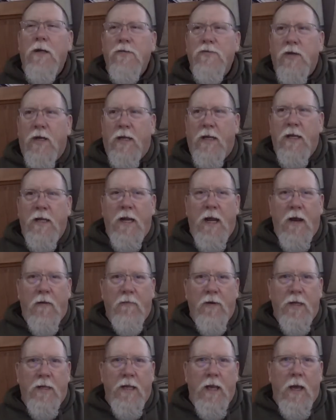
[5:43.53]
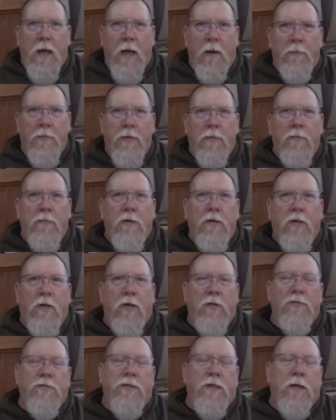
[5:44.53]
So I get every gap
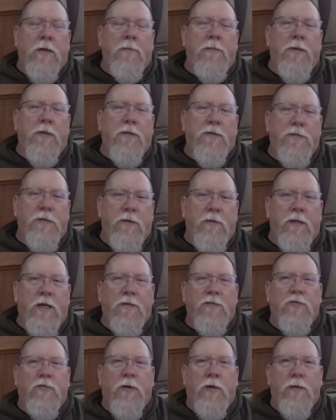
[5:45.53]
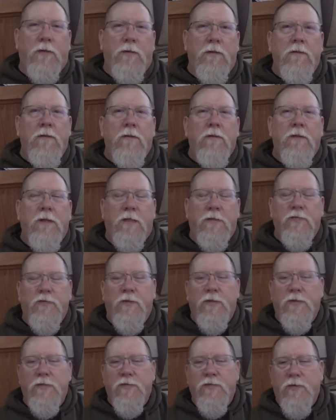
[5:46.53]
closed up, and so that's what that's
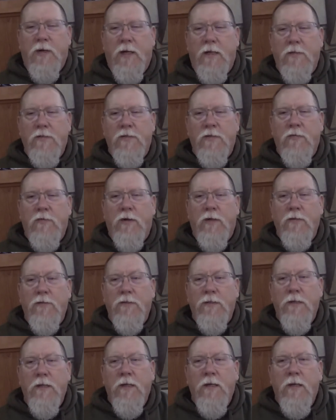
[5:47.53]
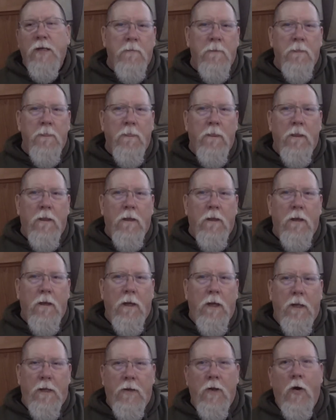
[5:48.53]
what the strategy was.
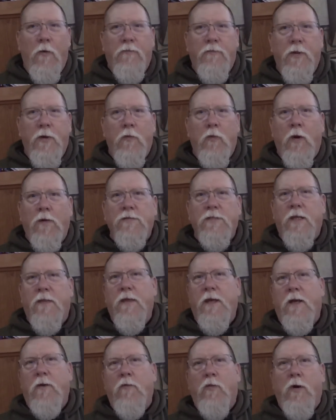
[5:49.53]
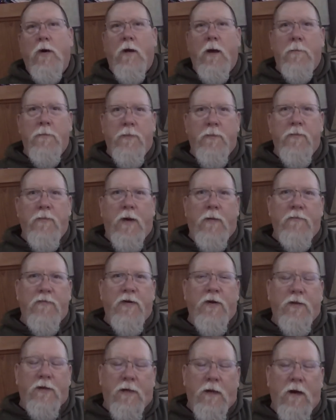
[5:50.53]
And hopefully it works. I think it will. I'm, I'm
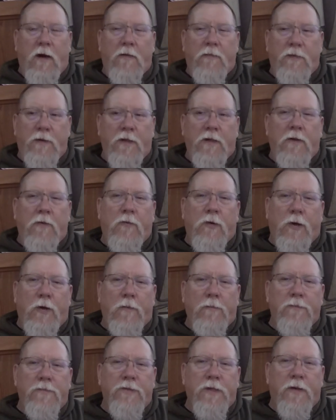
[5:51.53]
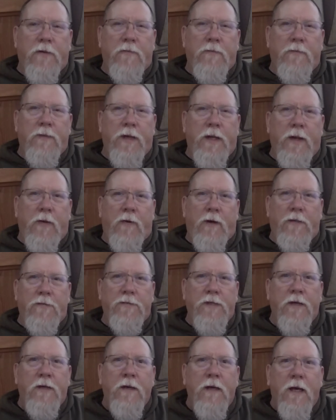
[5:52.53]
fairly confident it will. So anyways,
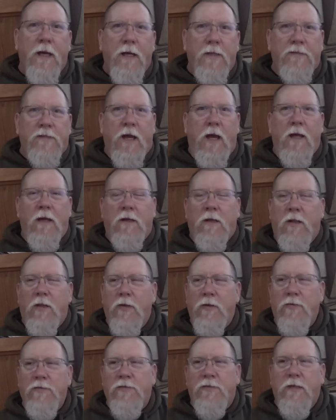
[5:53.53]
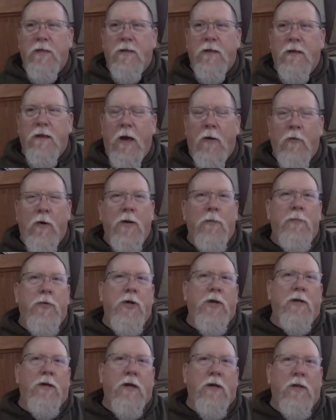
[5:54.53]
this concludes. I, I want to
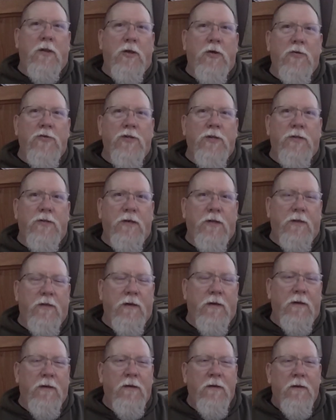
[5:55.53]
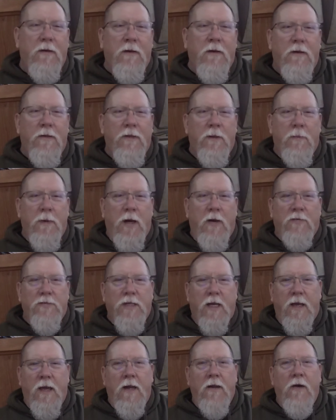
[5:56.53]
put a conclusion to the, the
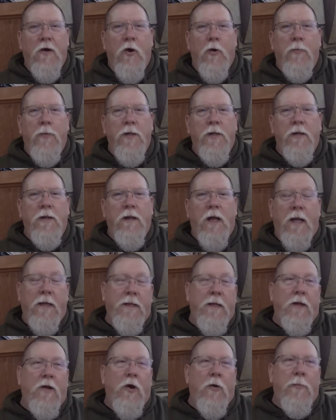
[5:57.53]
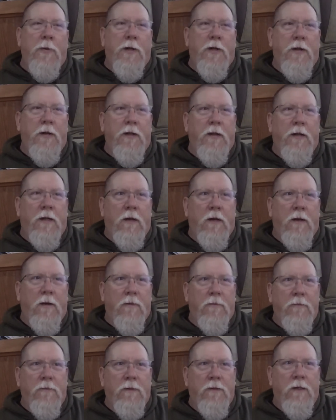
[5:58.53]
mouse. I kind of opened it. I did open it in
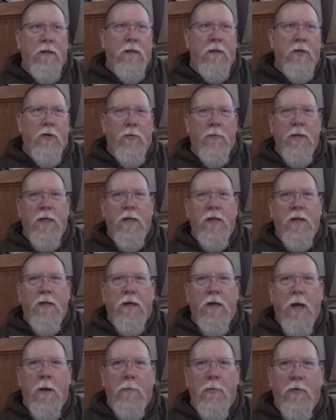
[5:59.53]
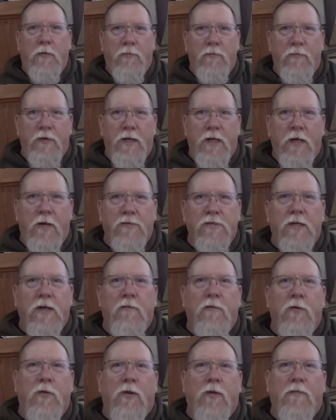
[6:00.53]
a, a little bit in a couple videos. I
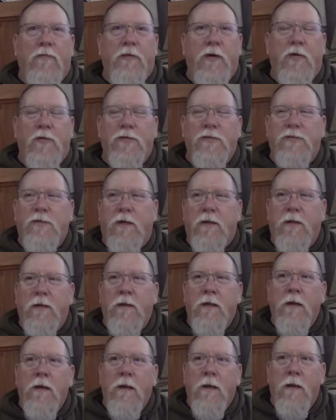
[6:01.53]
never really focused on it.